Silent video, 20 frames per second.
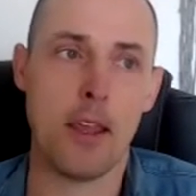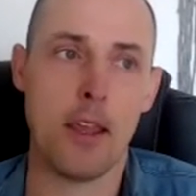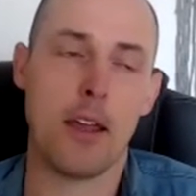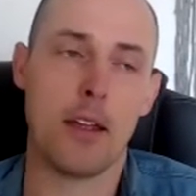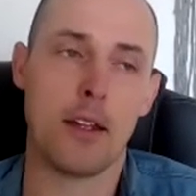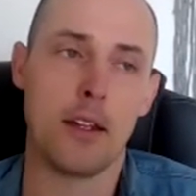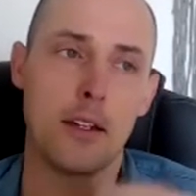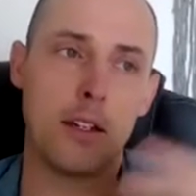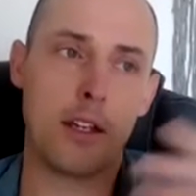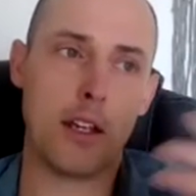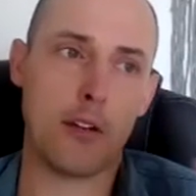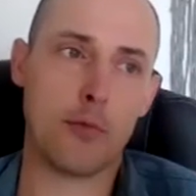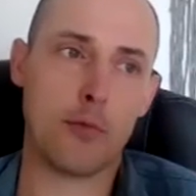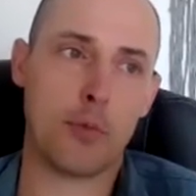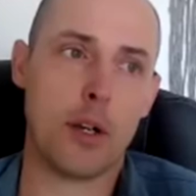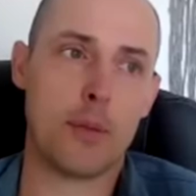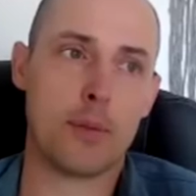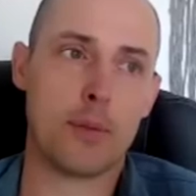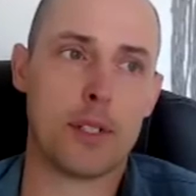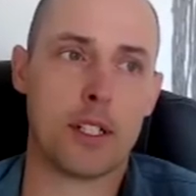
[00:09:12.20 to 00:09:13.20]
And then you have
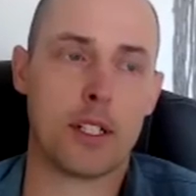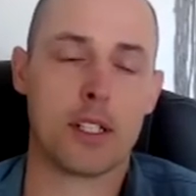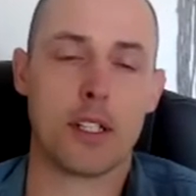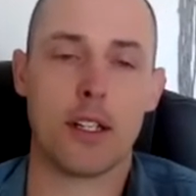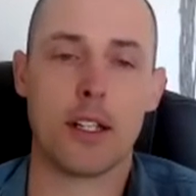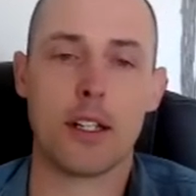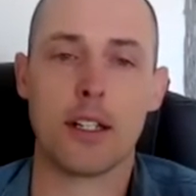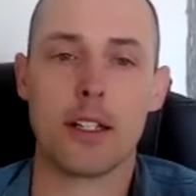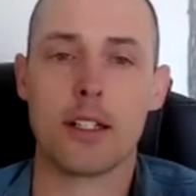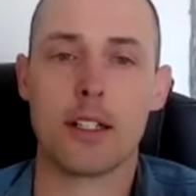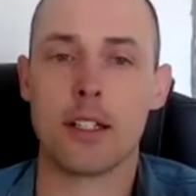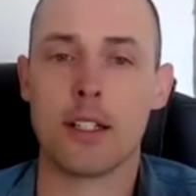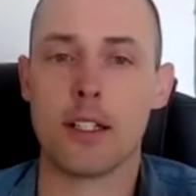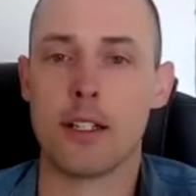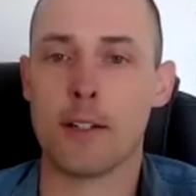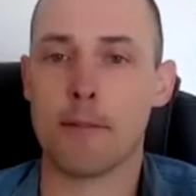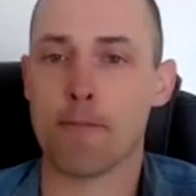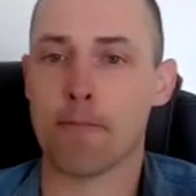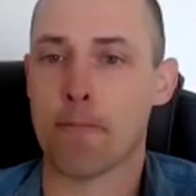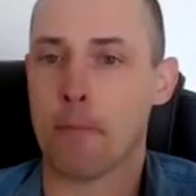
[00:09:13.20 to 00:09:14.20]
perhaps
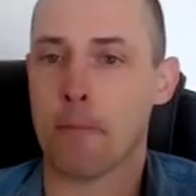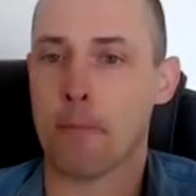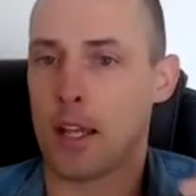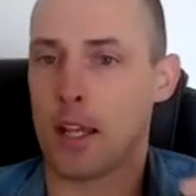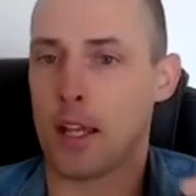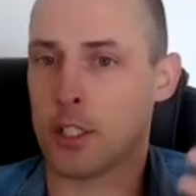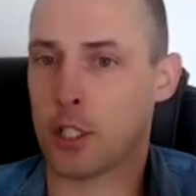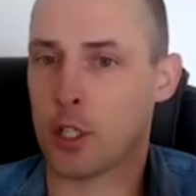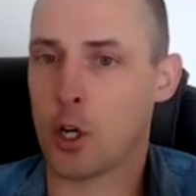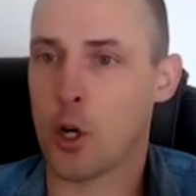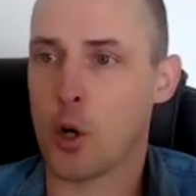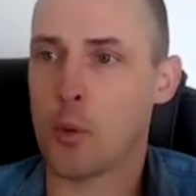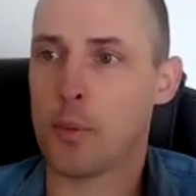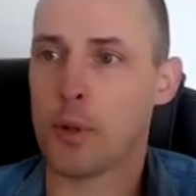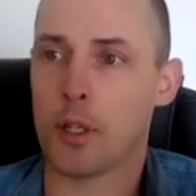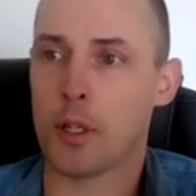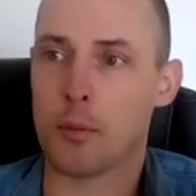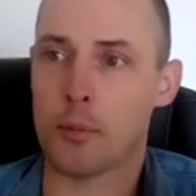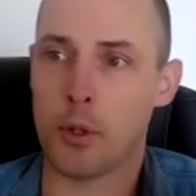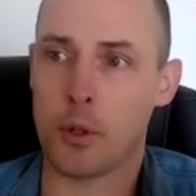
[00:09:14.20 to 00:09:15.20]
anxiety as a
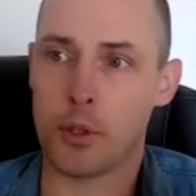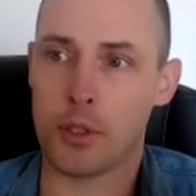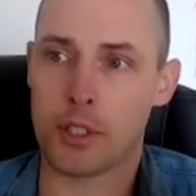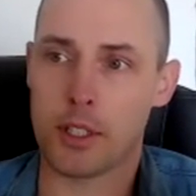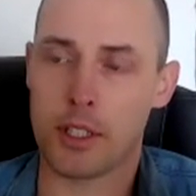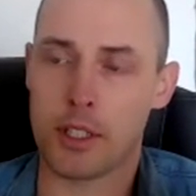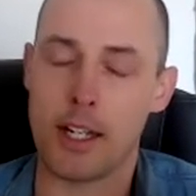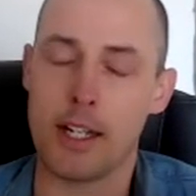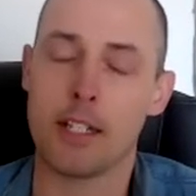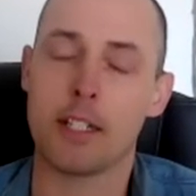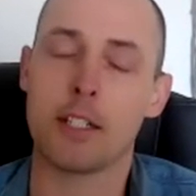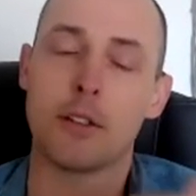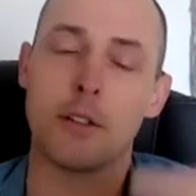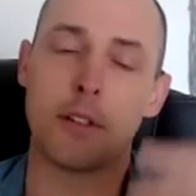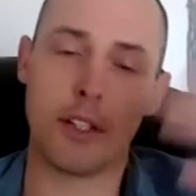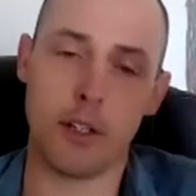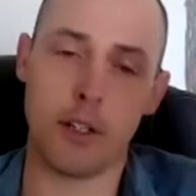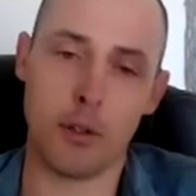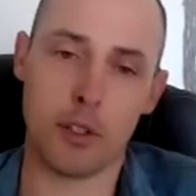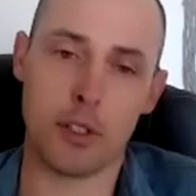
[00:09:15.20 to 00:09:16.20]
coping emotion later, and
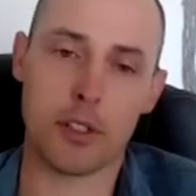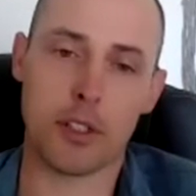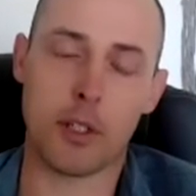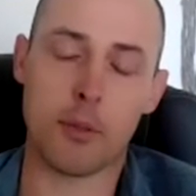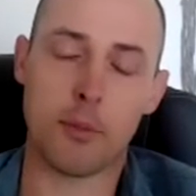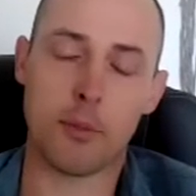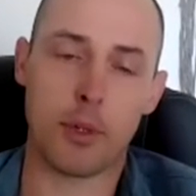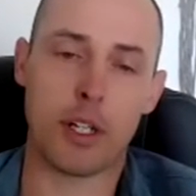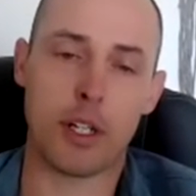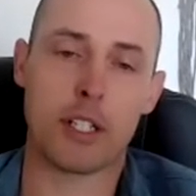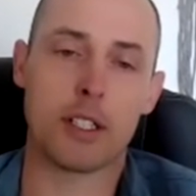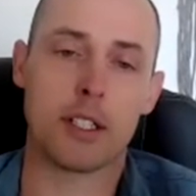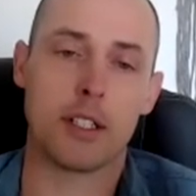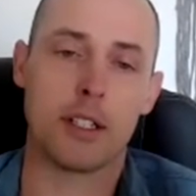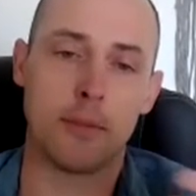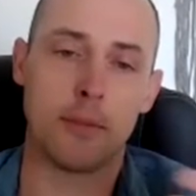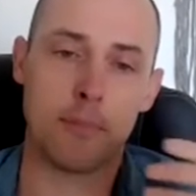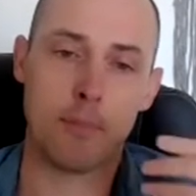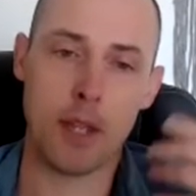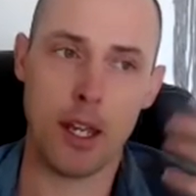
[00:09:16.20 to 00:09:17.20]
then also depression
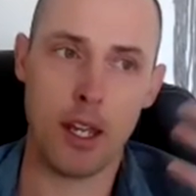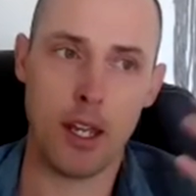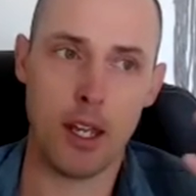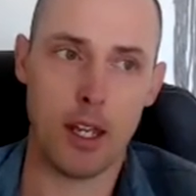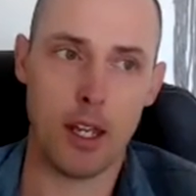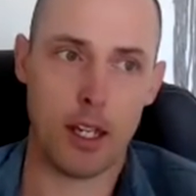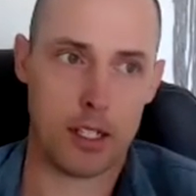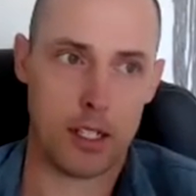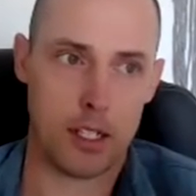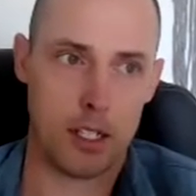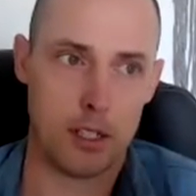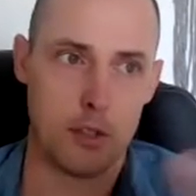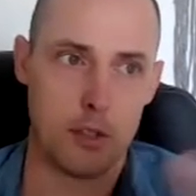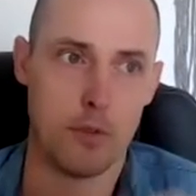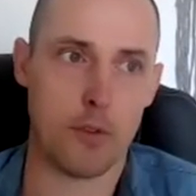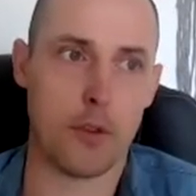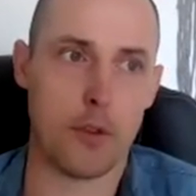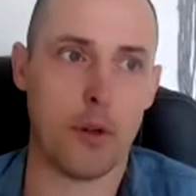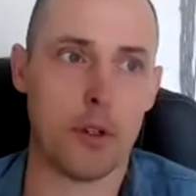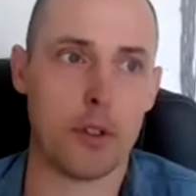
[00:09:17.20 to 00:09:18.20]
and excessive
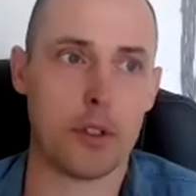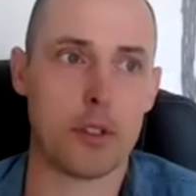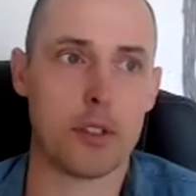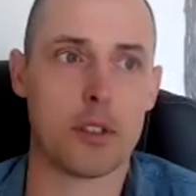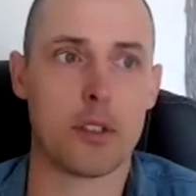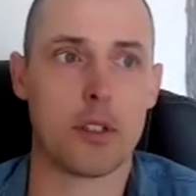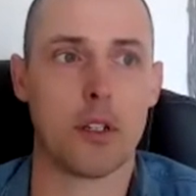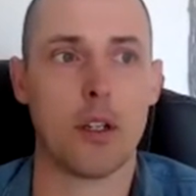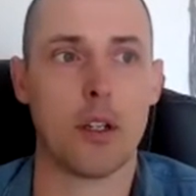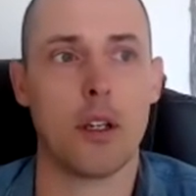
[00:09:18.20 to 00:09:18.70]
thoughts.